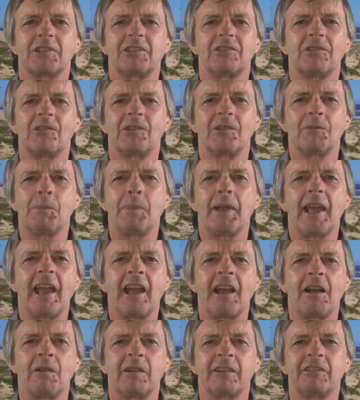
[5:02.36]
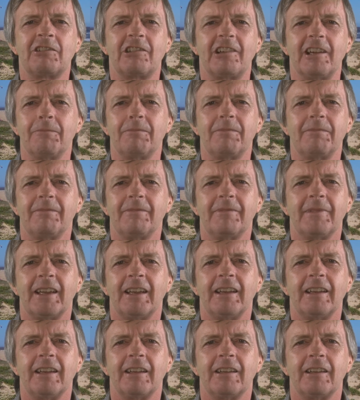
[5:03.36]
sort of power trip
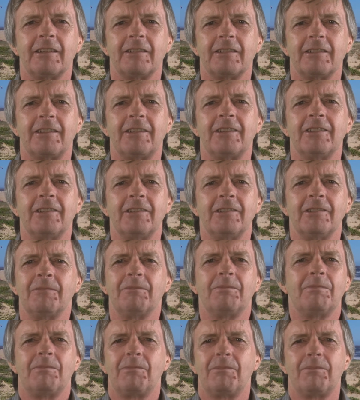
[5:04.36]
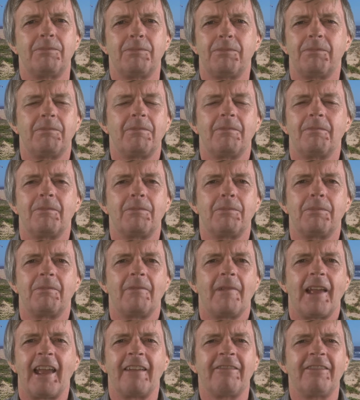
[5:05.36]
to
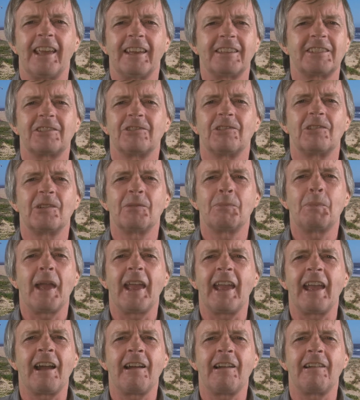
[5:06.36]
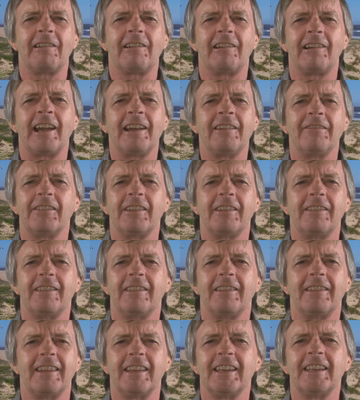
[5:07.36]
have that sort of power over
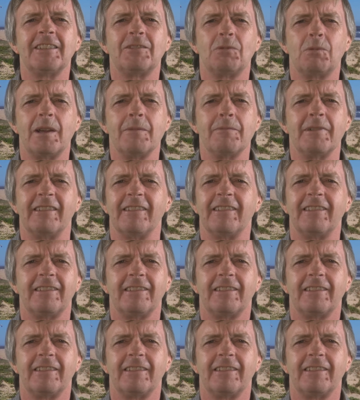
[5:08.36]
these women.